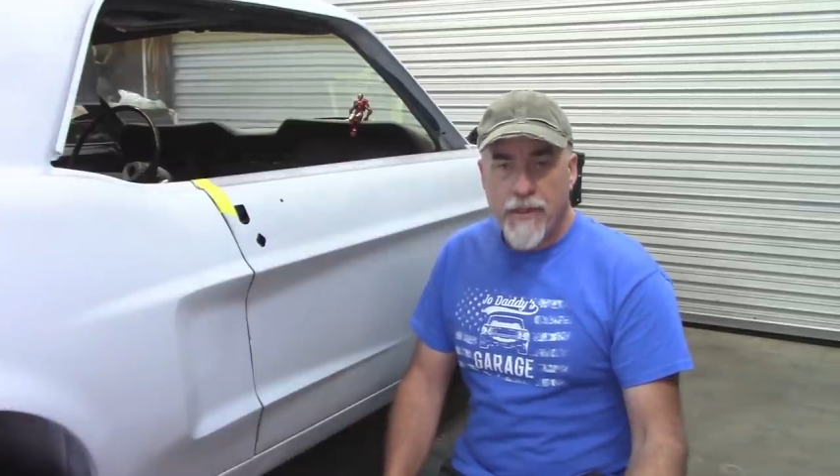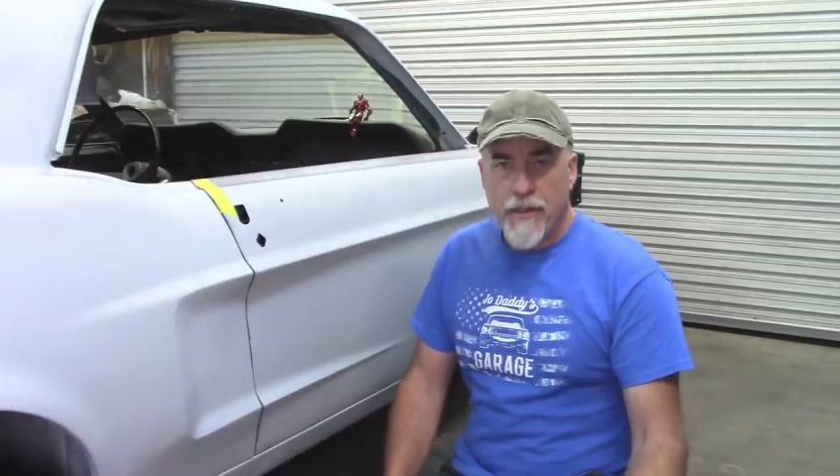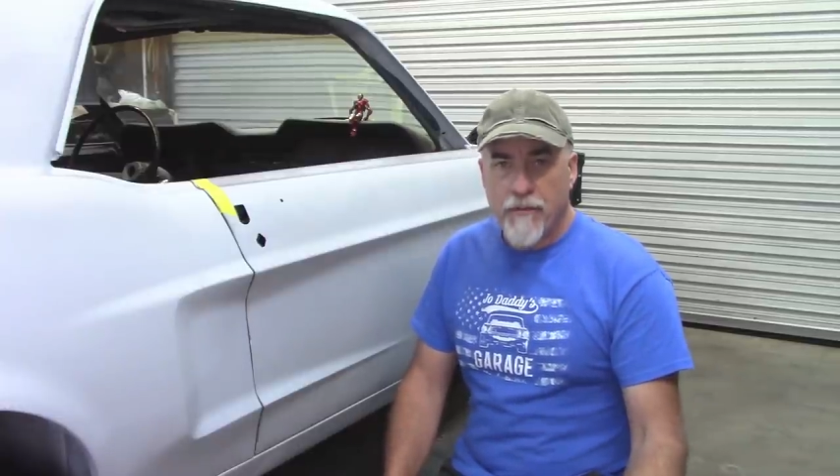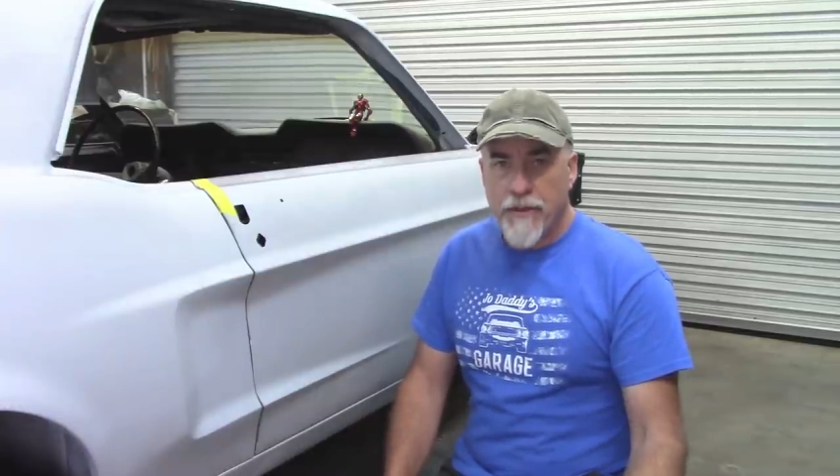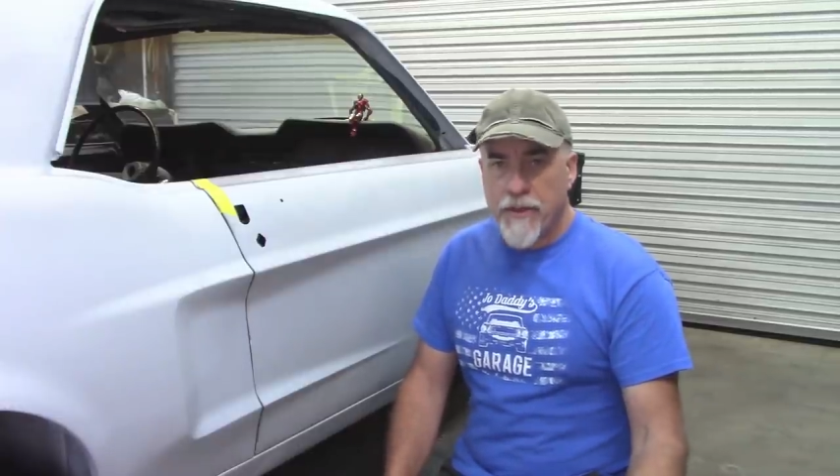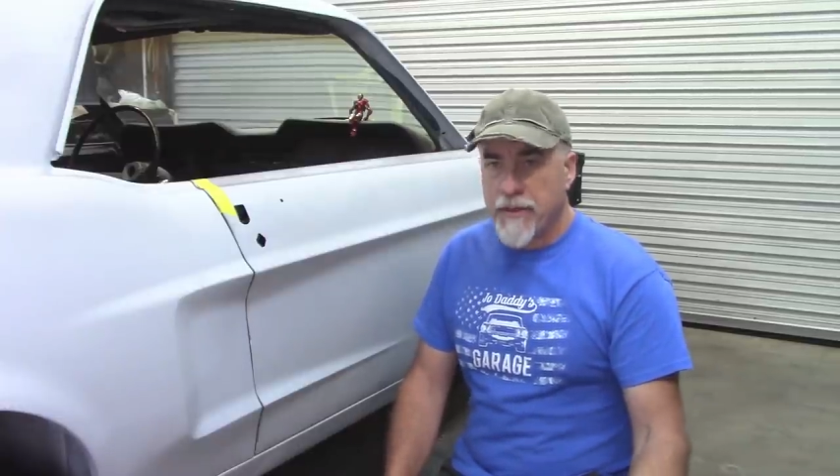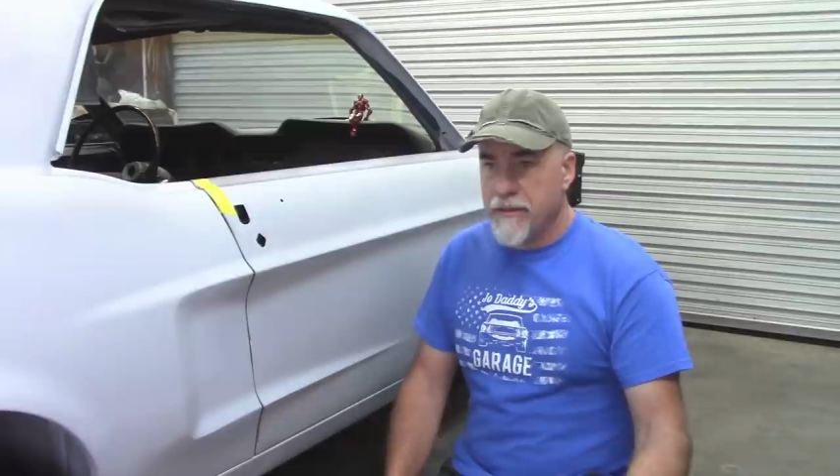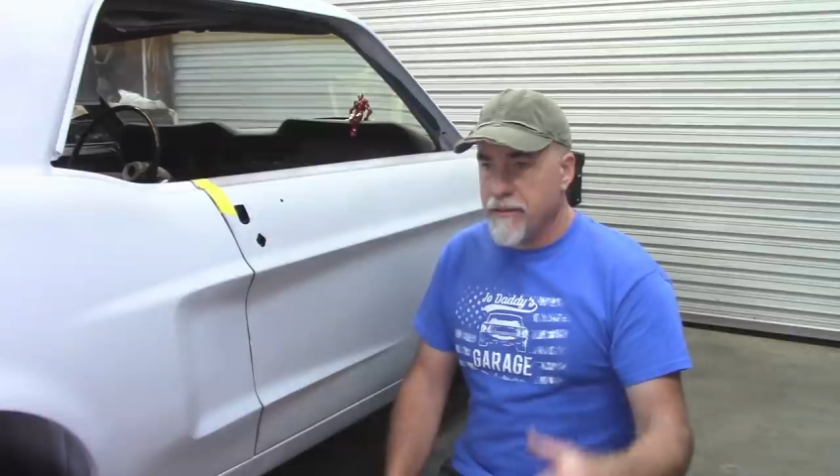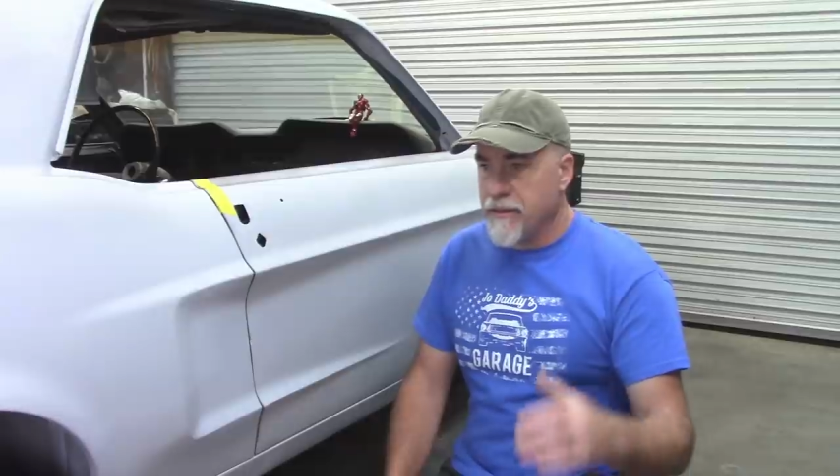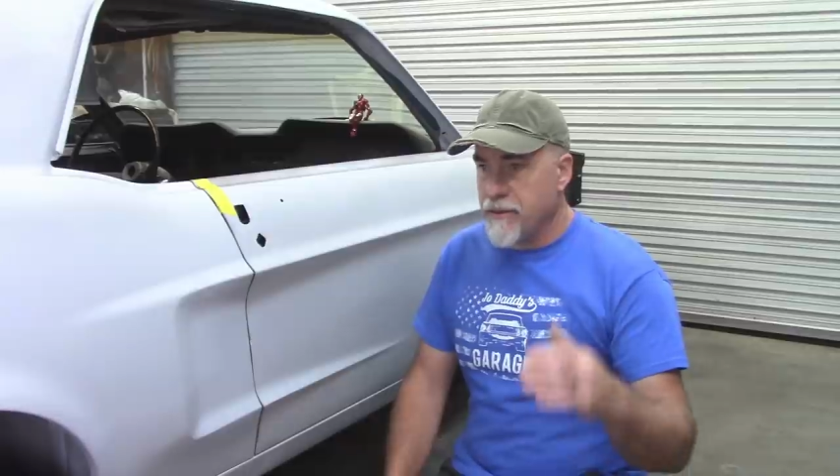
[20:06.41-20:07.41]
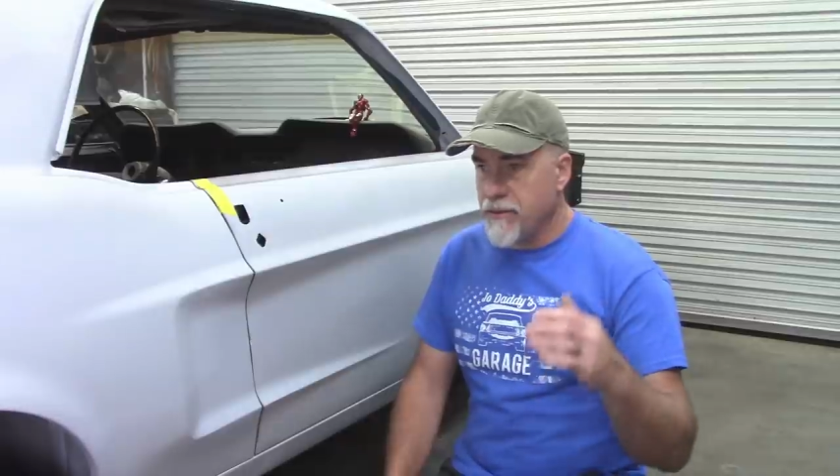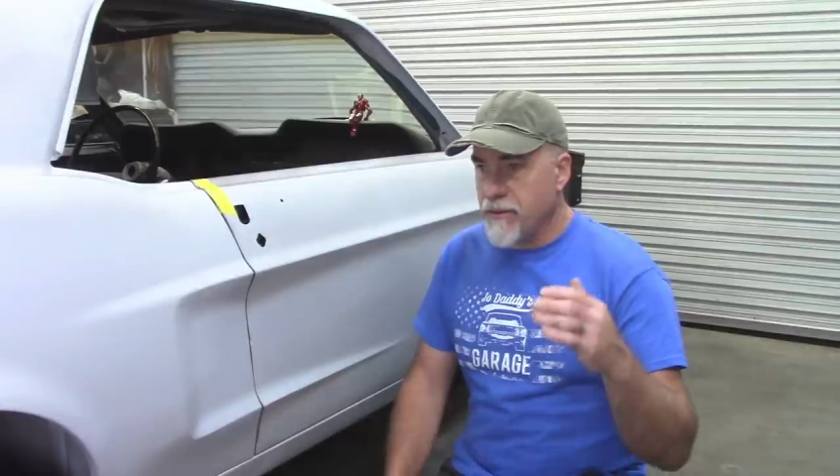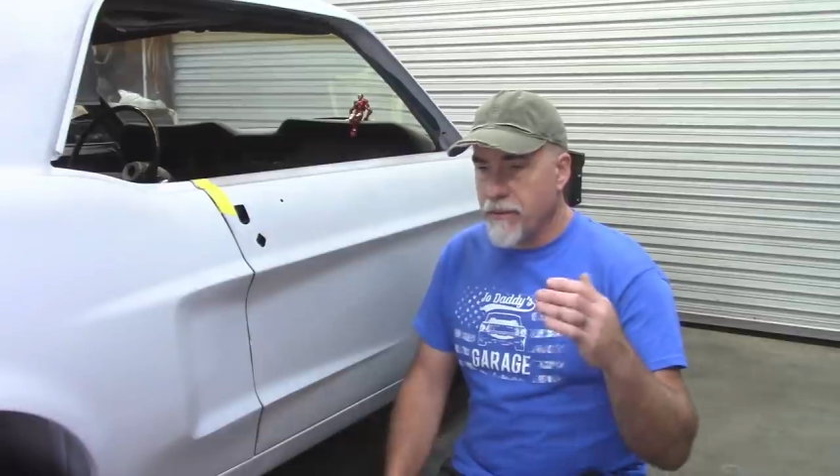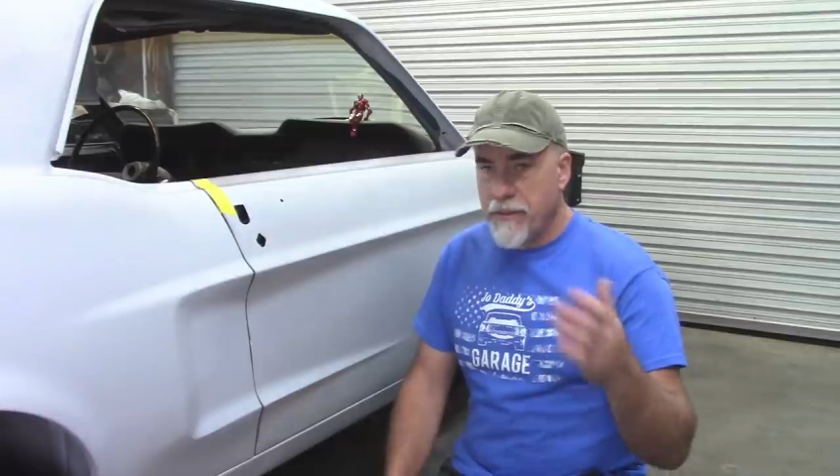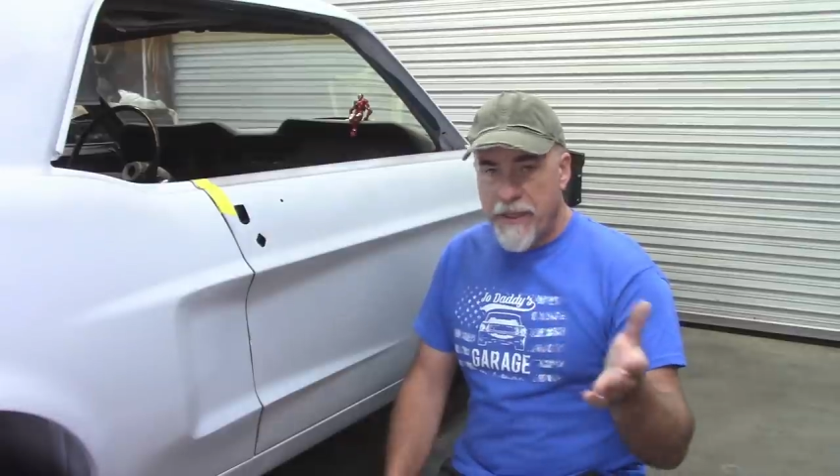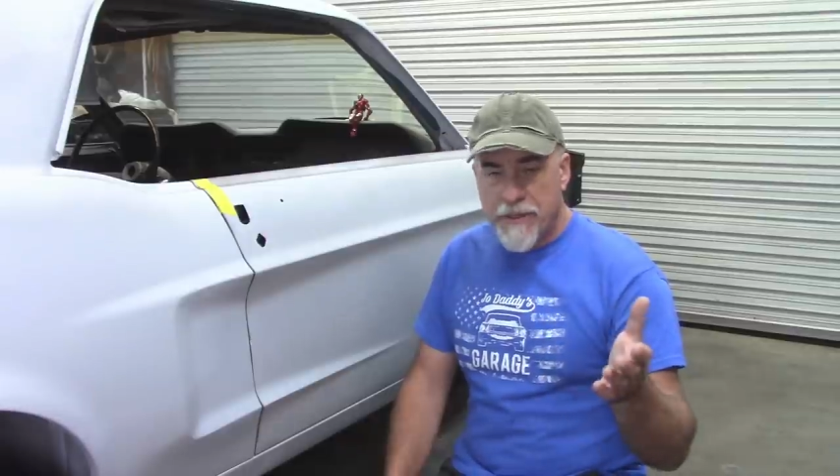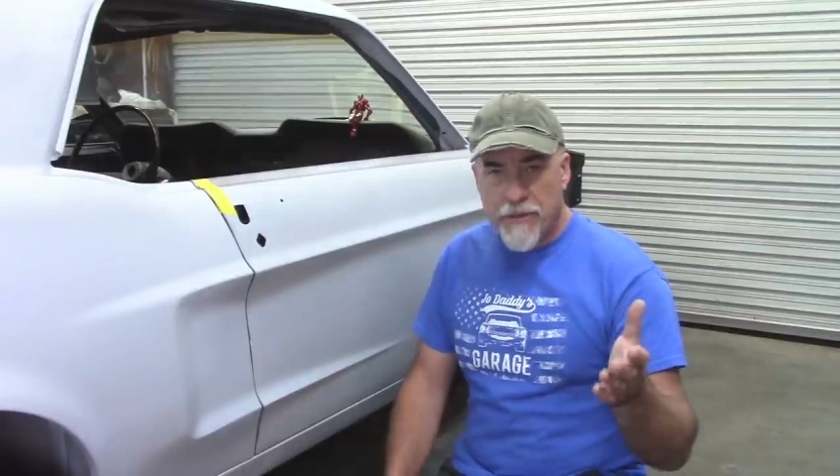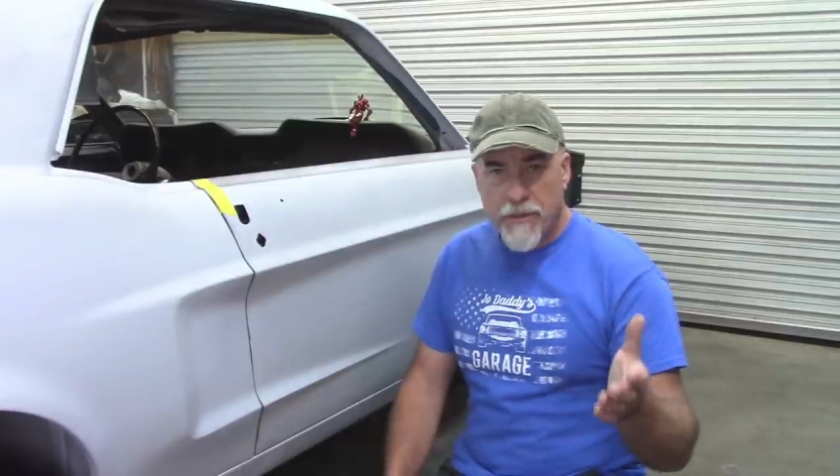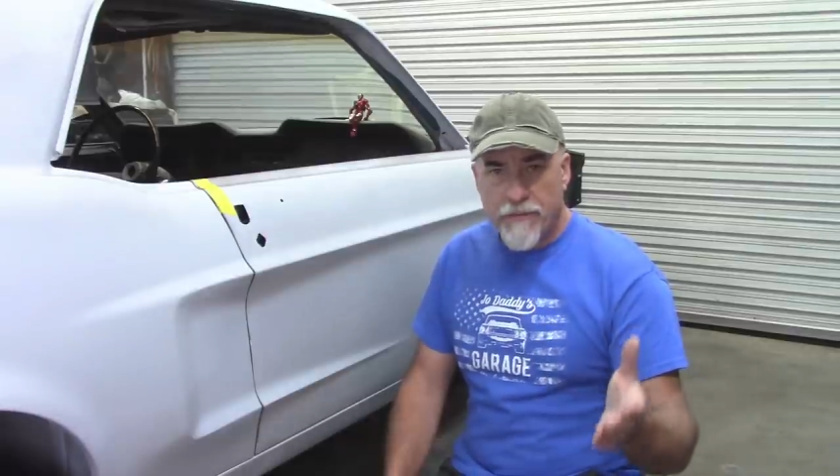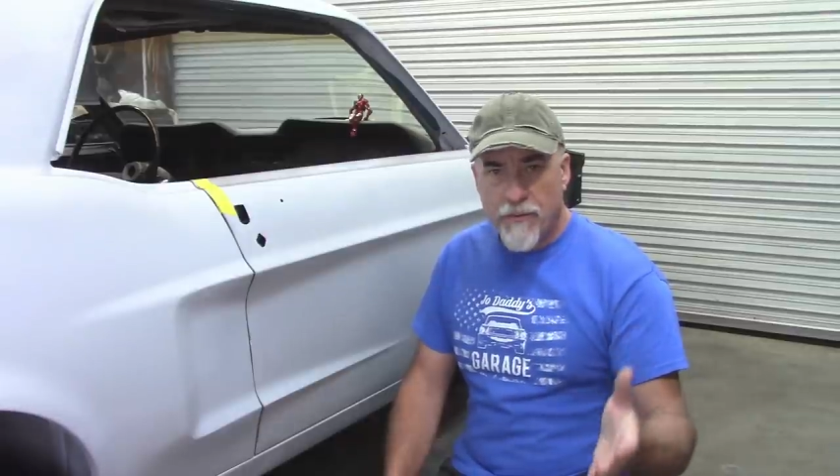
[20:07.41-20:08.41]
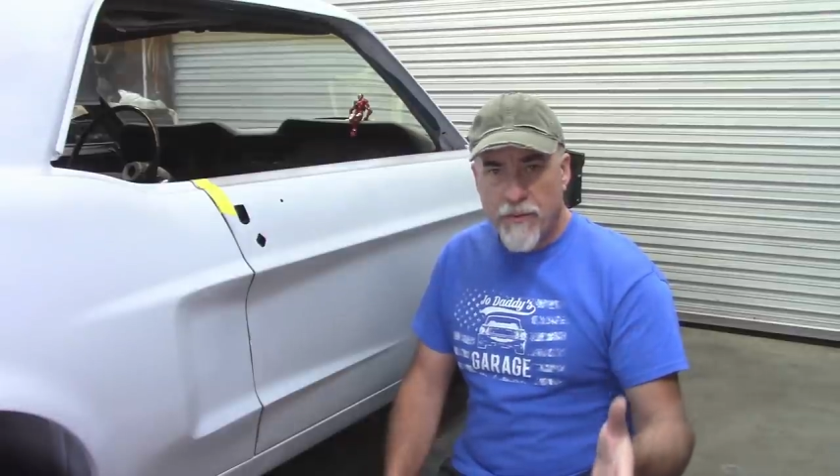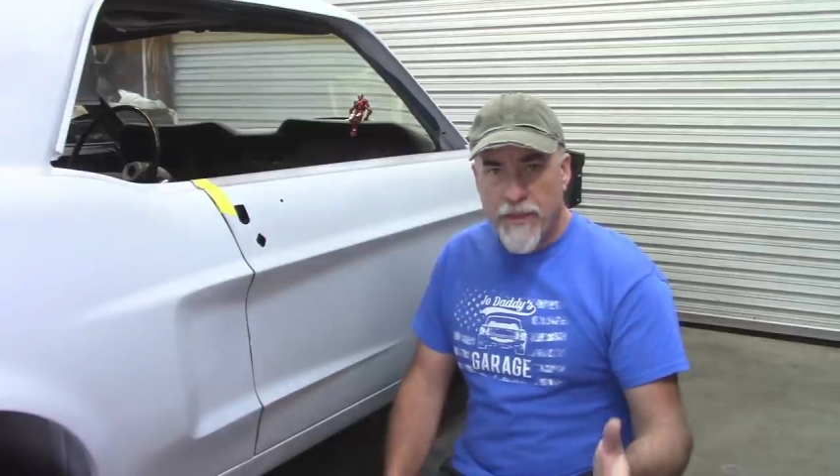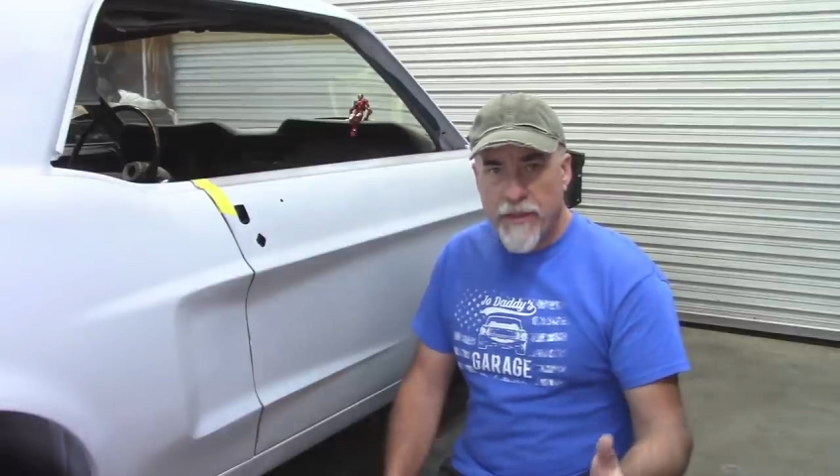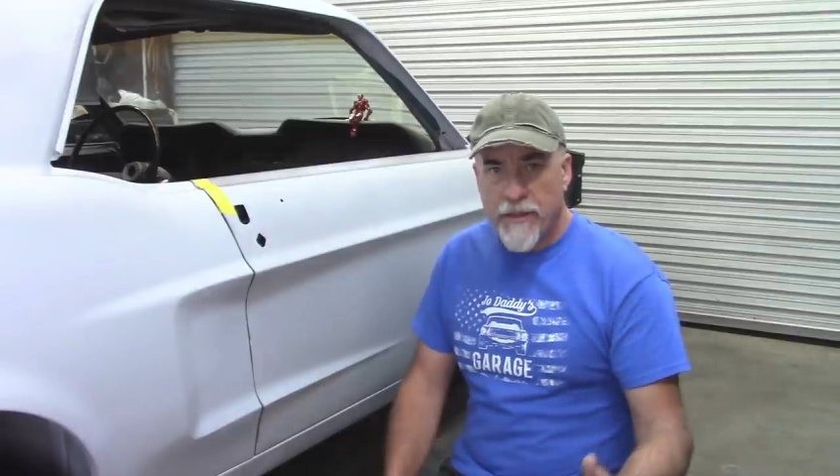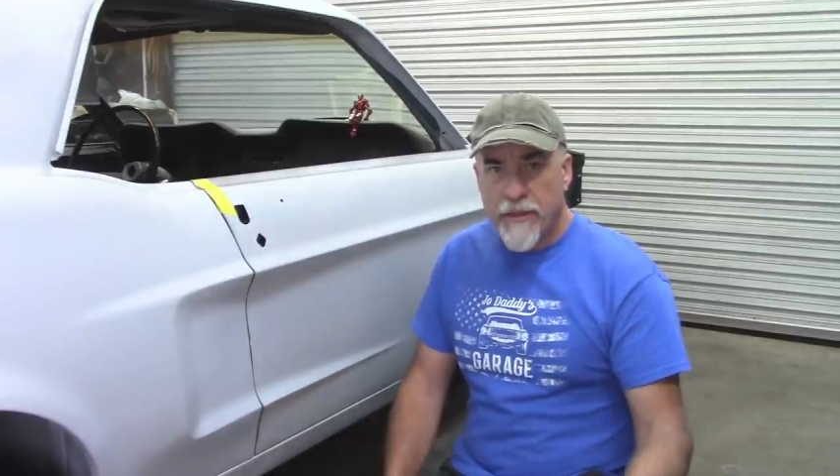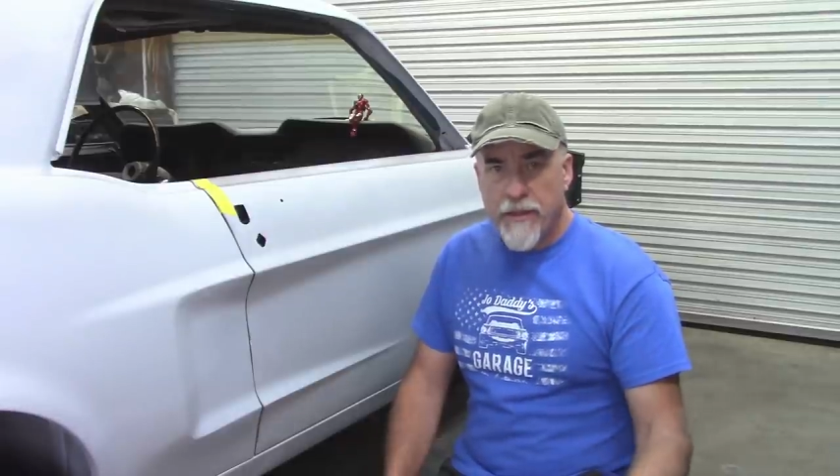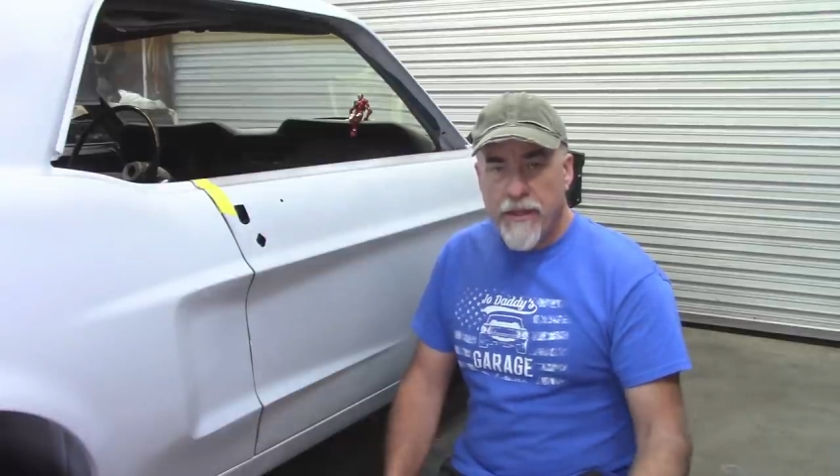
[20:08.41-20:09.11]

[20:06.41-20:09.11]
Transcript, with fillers: who've been doing Patreon for me,